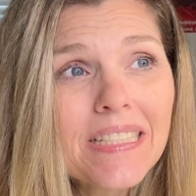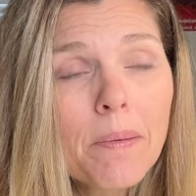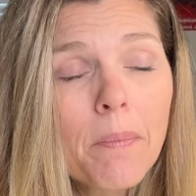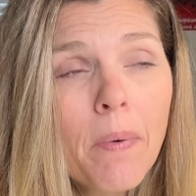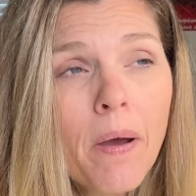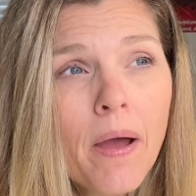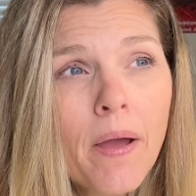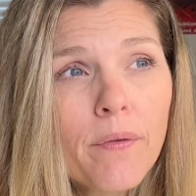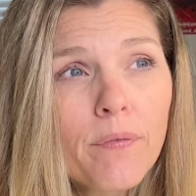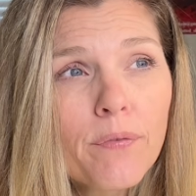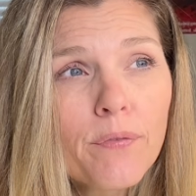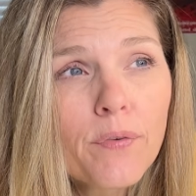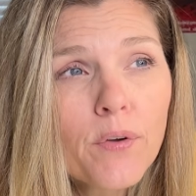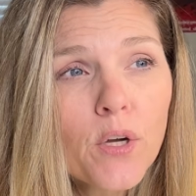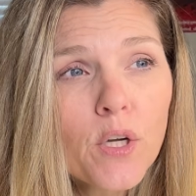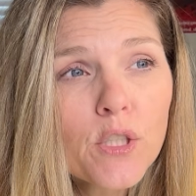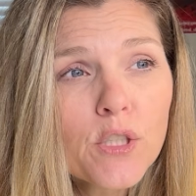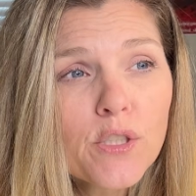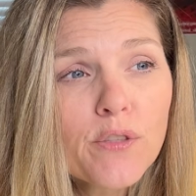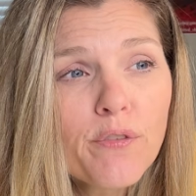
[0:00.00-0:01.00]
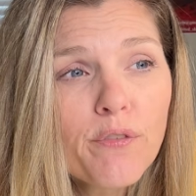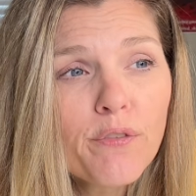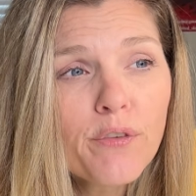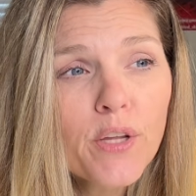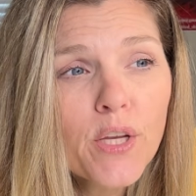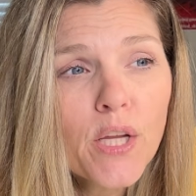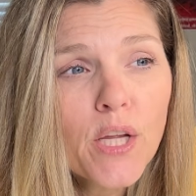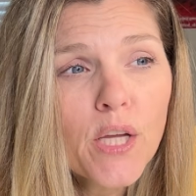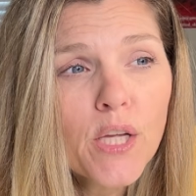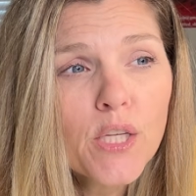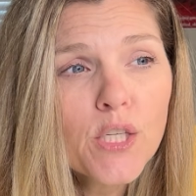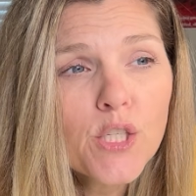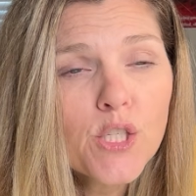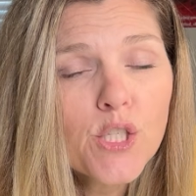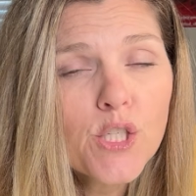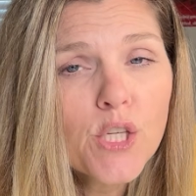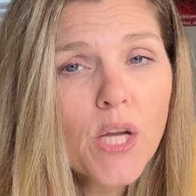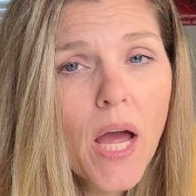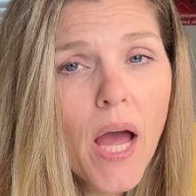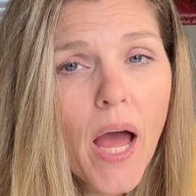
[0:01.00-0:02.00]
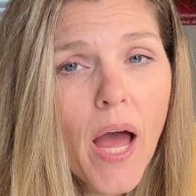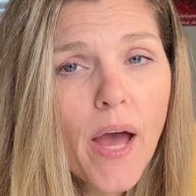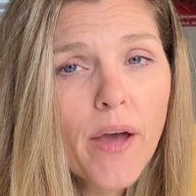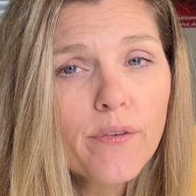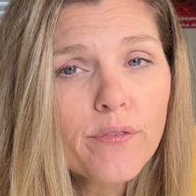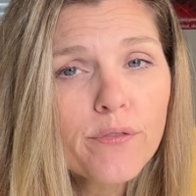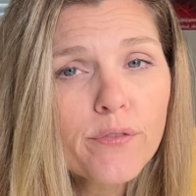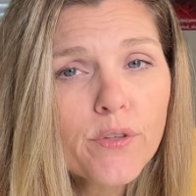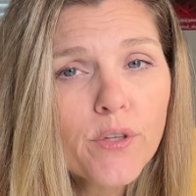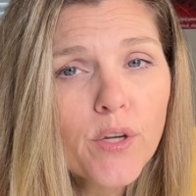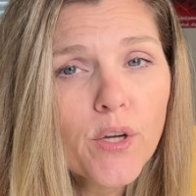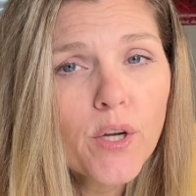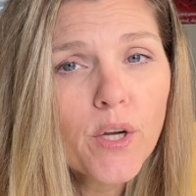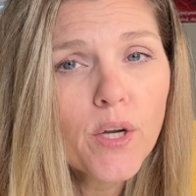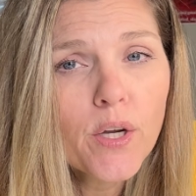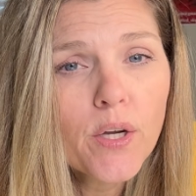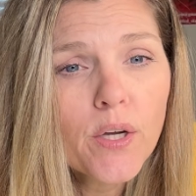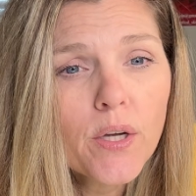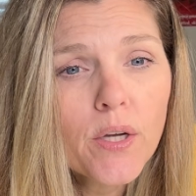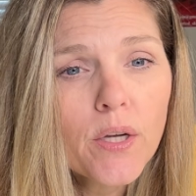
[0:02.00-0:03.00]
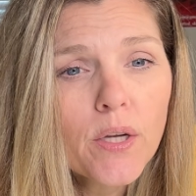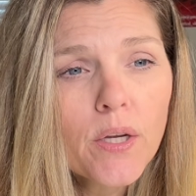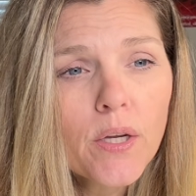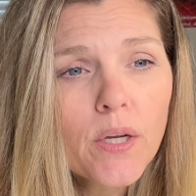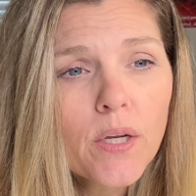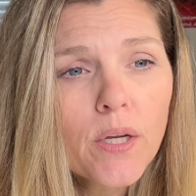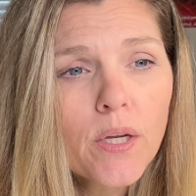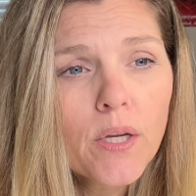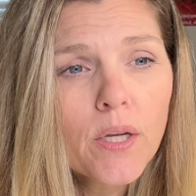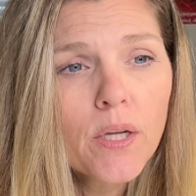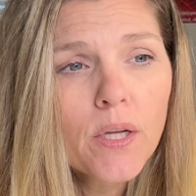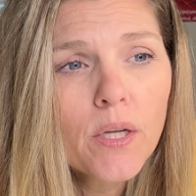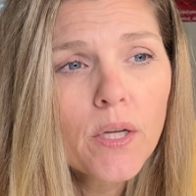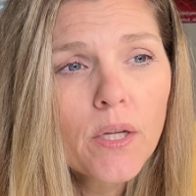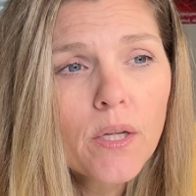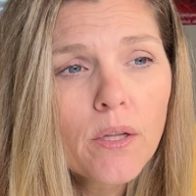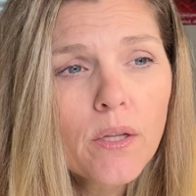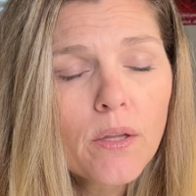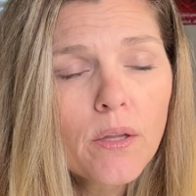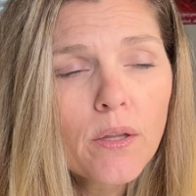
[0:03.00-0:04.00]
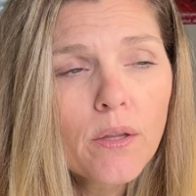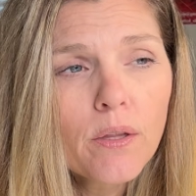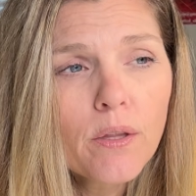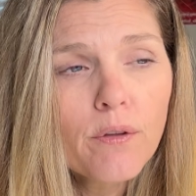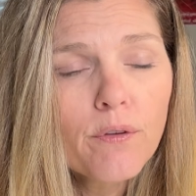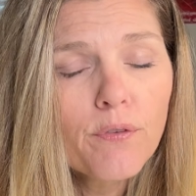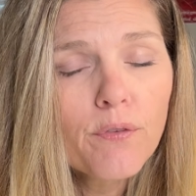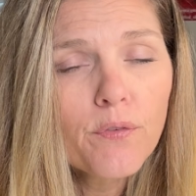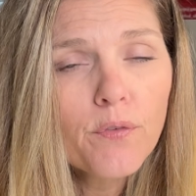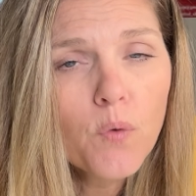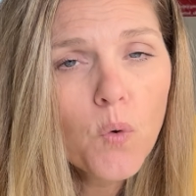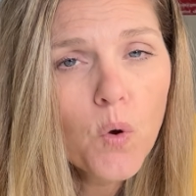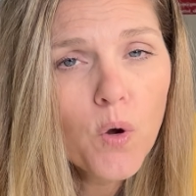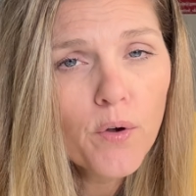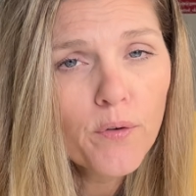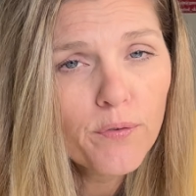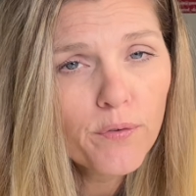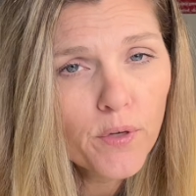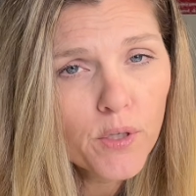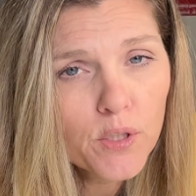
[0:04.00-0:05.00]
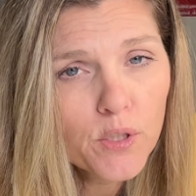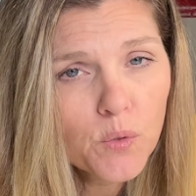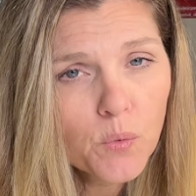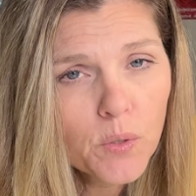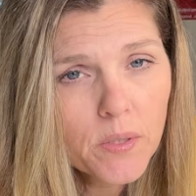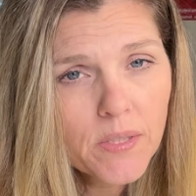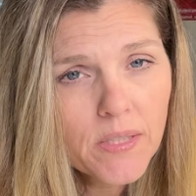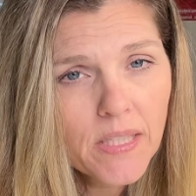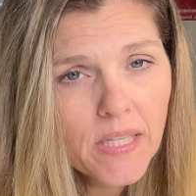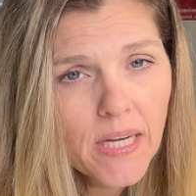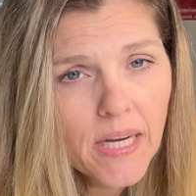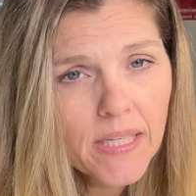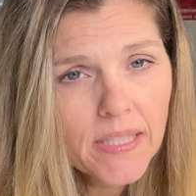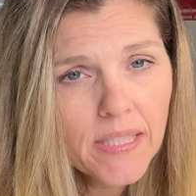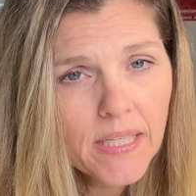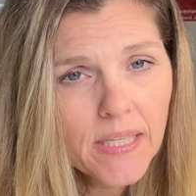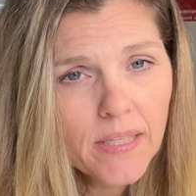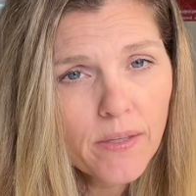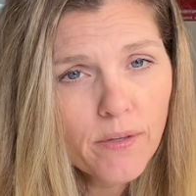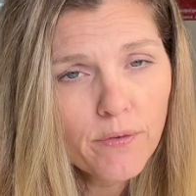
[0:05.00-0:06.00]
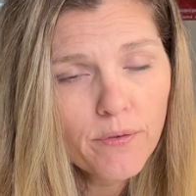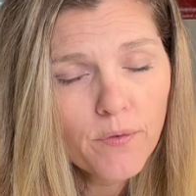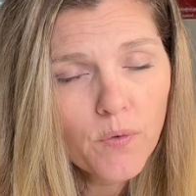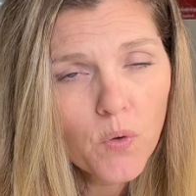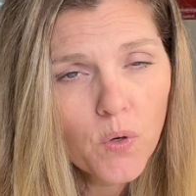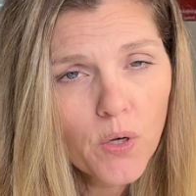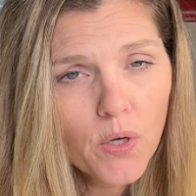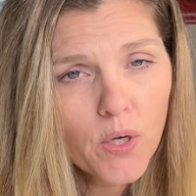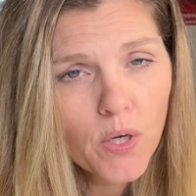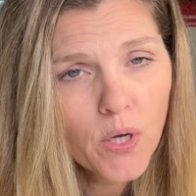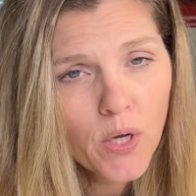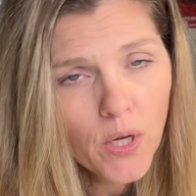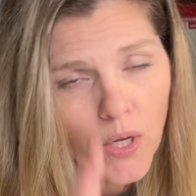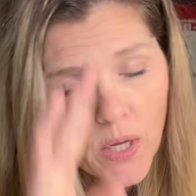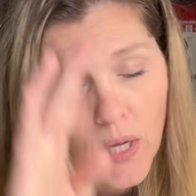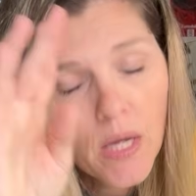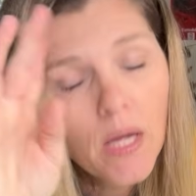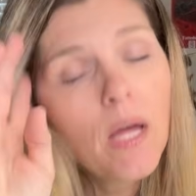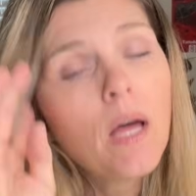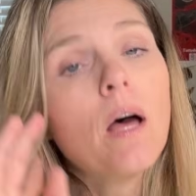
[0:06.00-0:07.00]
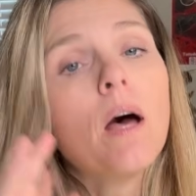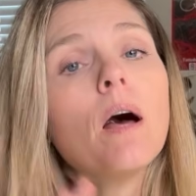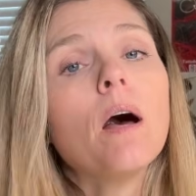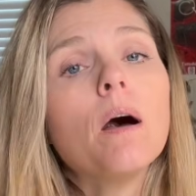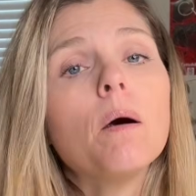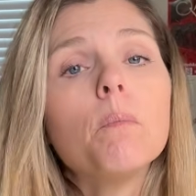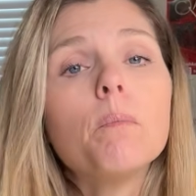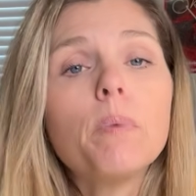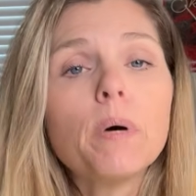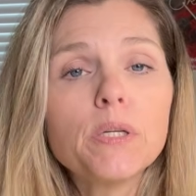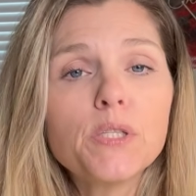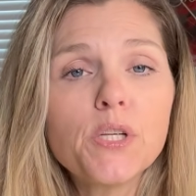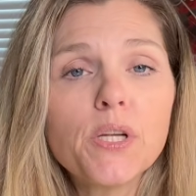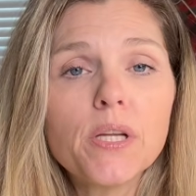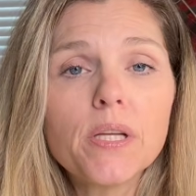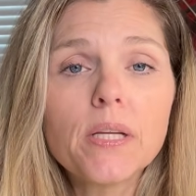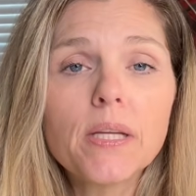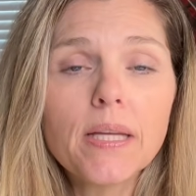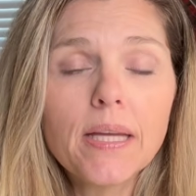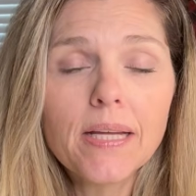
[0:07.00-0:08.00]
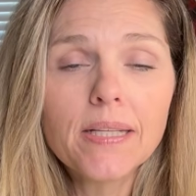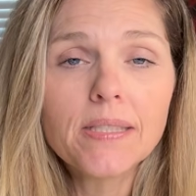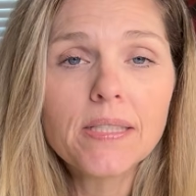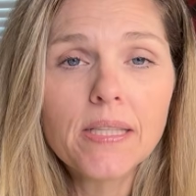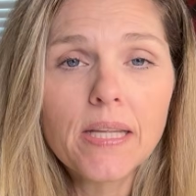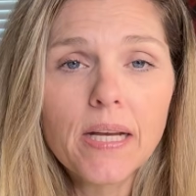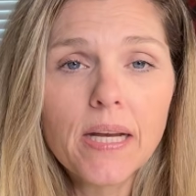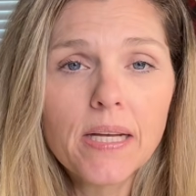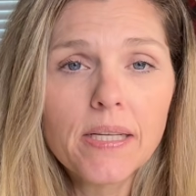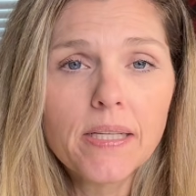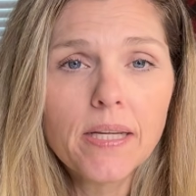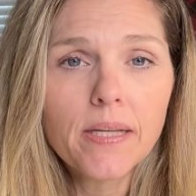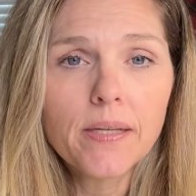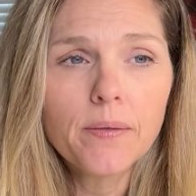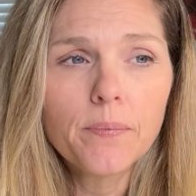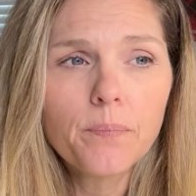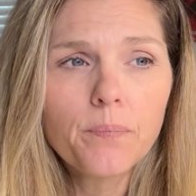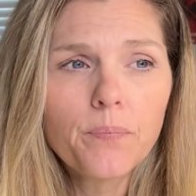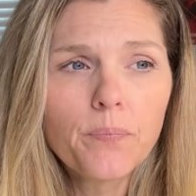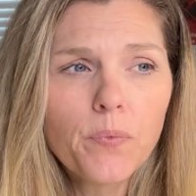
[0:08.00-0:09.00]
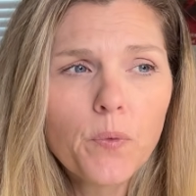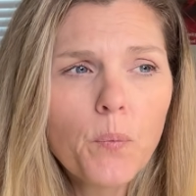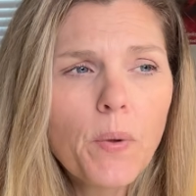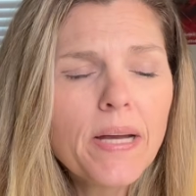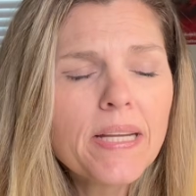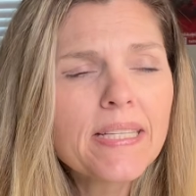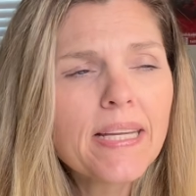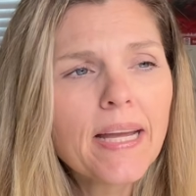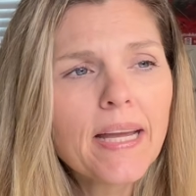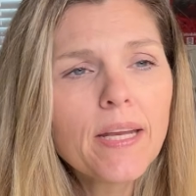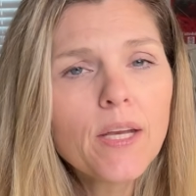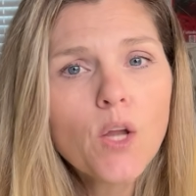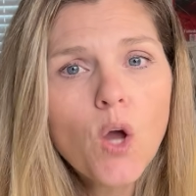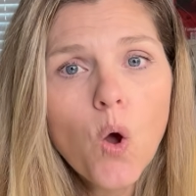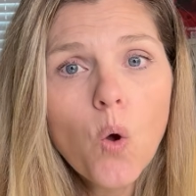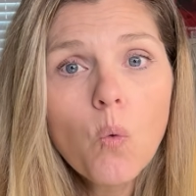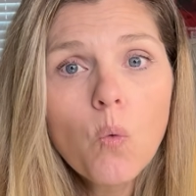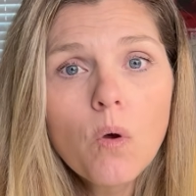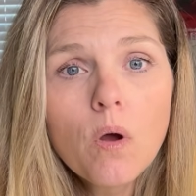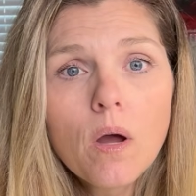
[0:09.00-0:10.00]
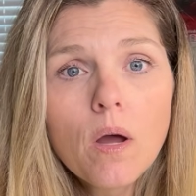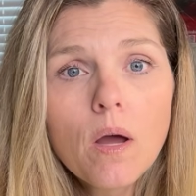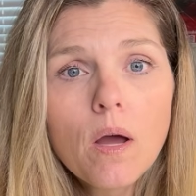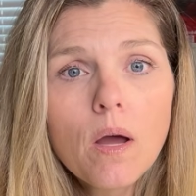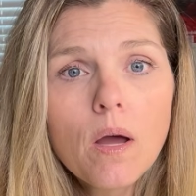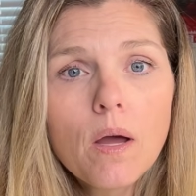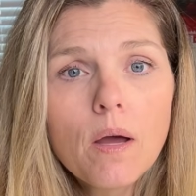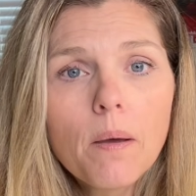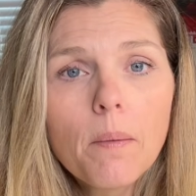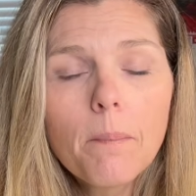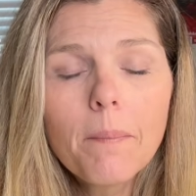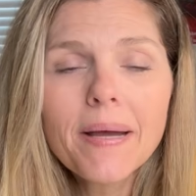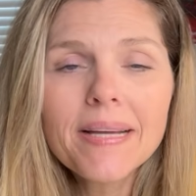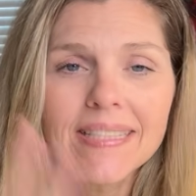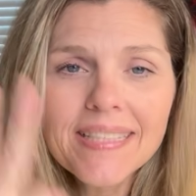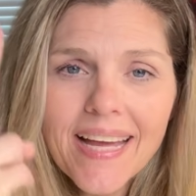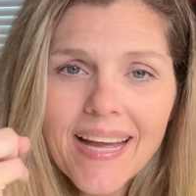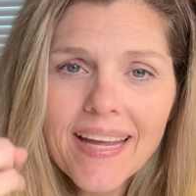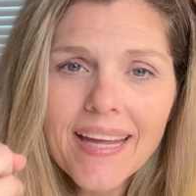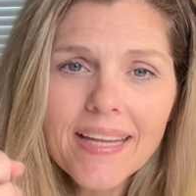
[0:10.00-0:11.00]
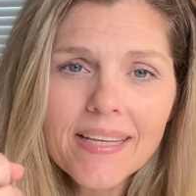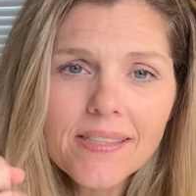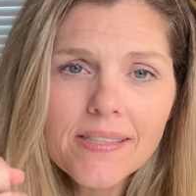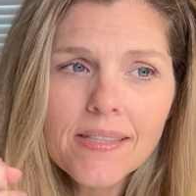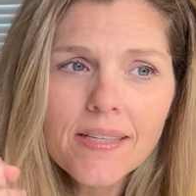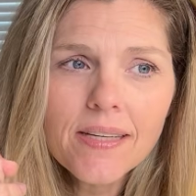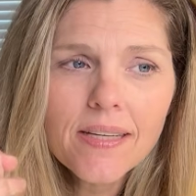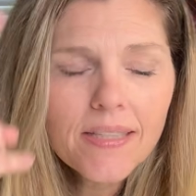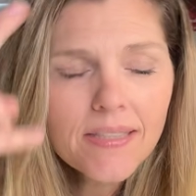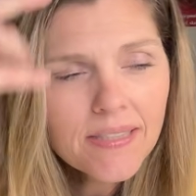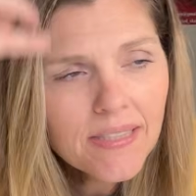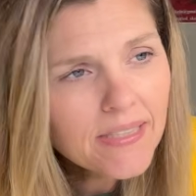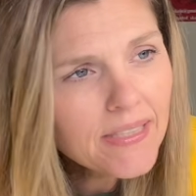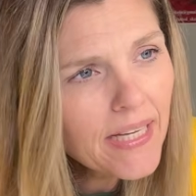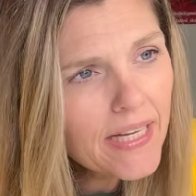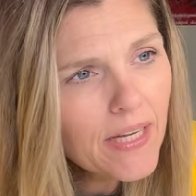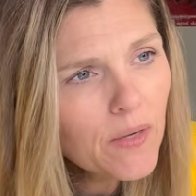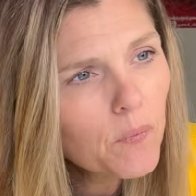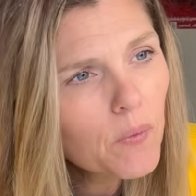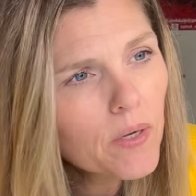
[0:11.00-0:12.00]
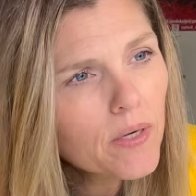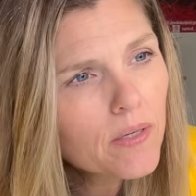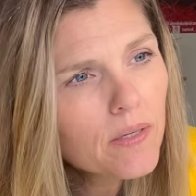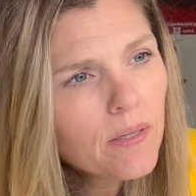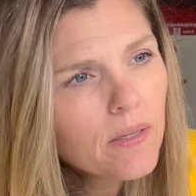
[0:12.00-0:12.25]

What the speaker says: my first finish after the 4 first ones that I did, the 4 budget kits that I did. Wait a second, no, my second. It's the second one.